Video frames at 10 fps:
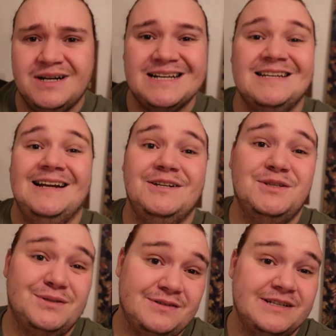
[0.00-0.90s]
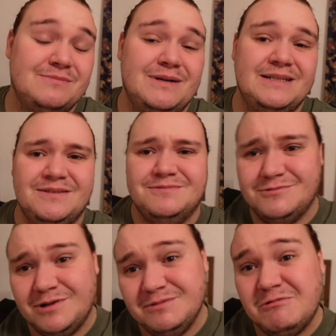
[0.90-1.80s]
out of 10. Do I recommend it?
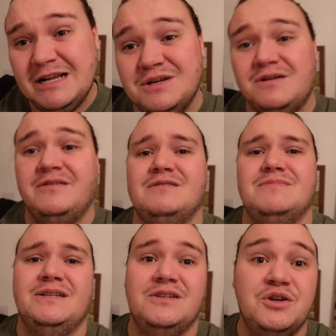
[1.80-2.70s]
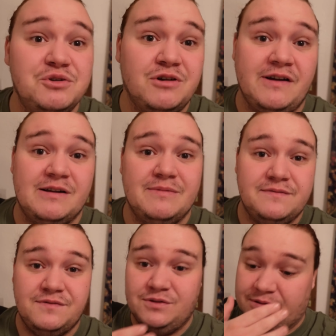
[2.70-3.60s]
When do I recommend it? Who do I recommend it
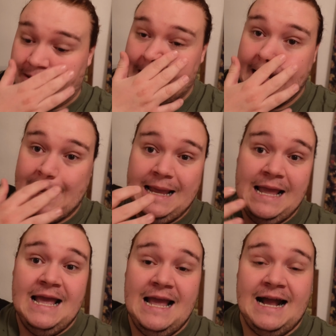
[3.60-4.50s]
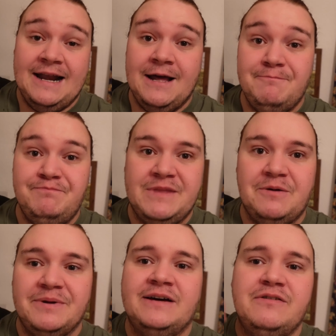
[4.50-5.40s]
for? And
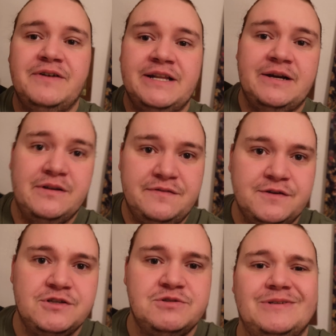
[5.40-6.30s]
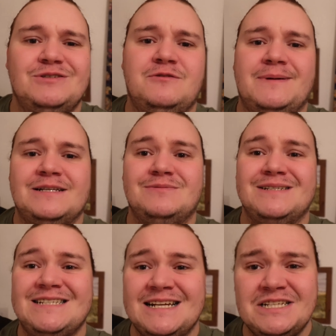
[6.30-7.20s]
there'll be another video in the future where we talk about some
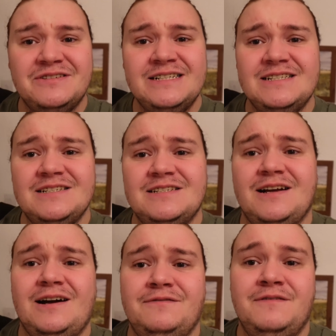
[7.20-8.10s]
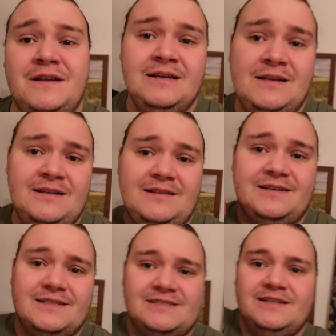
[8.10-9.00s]
accessories and stuff,
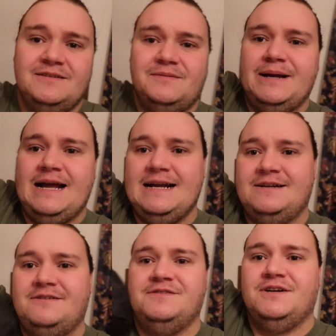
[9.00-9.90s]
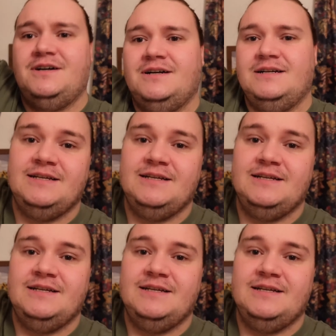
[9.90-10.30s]
like this little bag I've got,